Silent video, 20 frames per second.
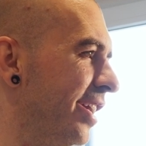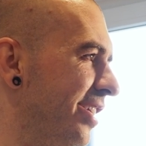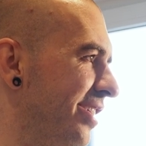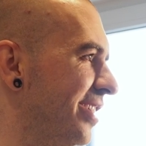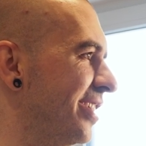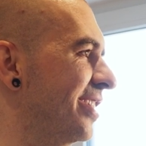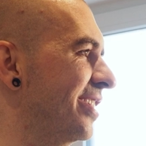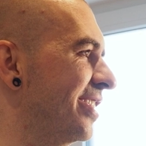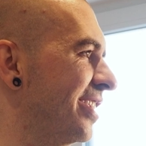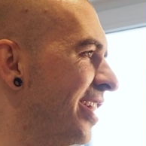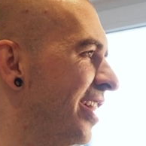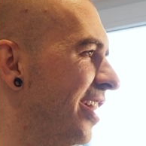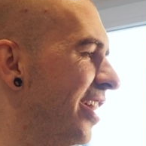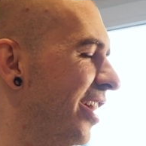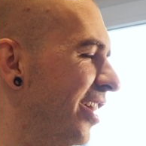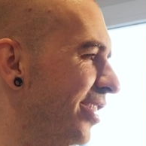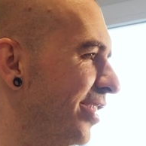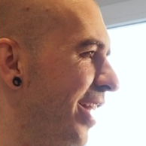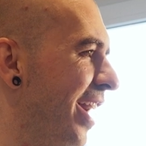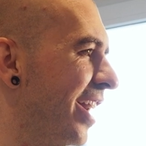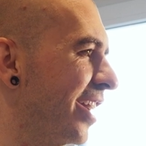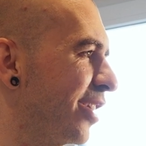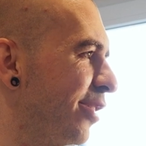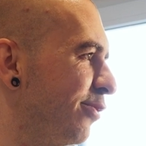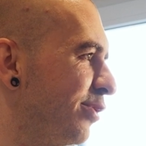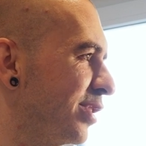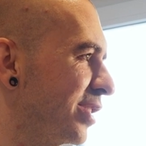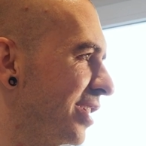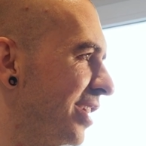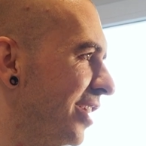is is a lack
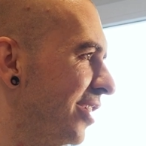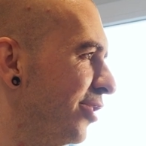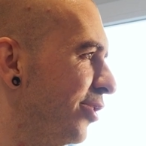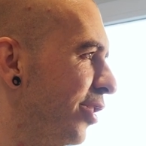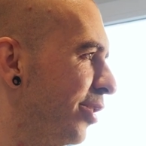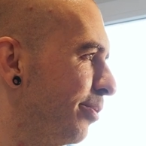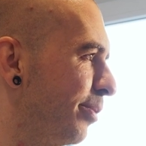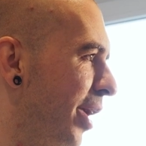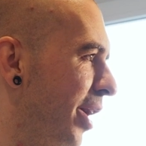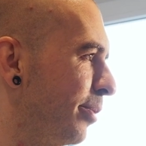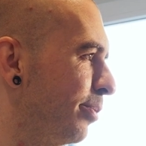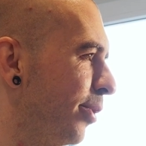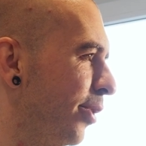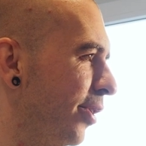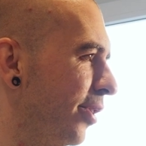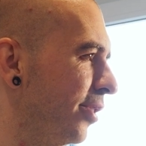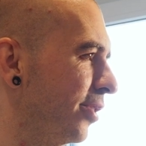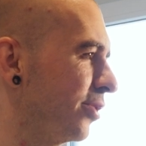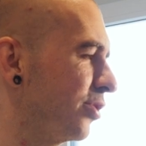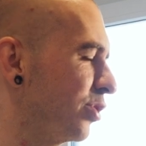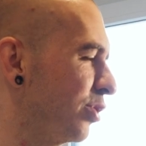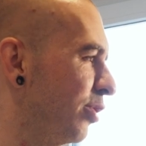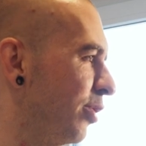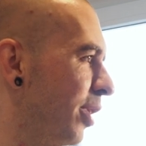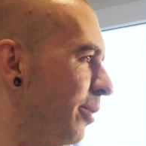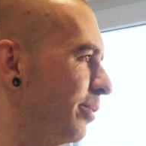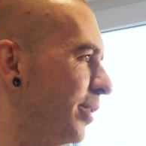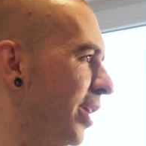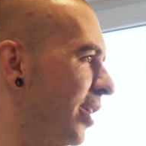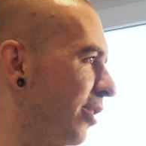of skill on my part. So
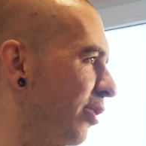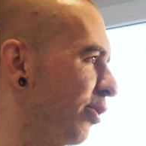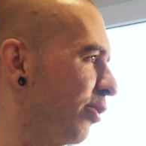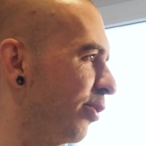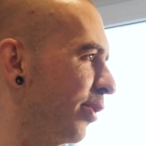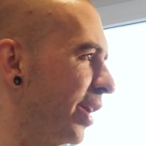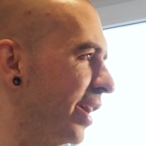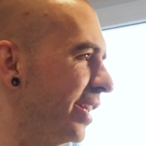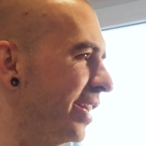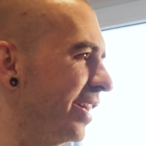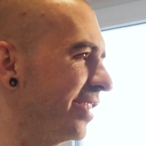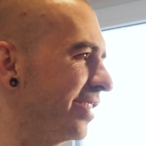I'm not great at